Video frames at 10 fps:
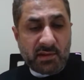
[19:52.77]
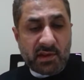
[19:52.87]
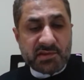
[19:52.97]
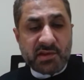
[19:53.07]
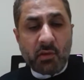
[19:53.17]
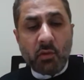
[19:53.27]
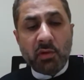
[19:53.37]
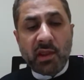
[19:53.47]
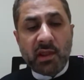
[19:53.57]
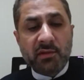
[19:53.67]
As they
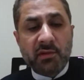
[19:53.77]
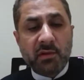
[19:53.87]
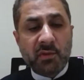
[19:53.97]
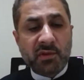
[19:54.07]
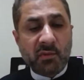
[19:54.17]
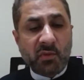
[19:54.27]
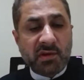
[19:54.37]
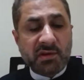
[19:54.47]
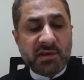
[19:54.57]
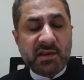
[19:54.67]
all gather within
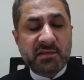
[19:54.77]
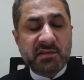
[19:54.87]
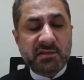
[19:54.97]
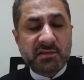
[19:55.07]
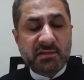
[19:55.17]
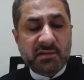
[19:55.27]
one tent,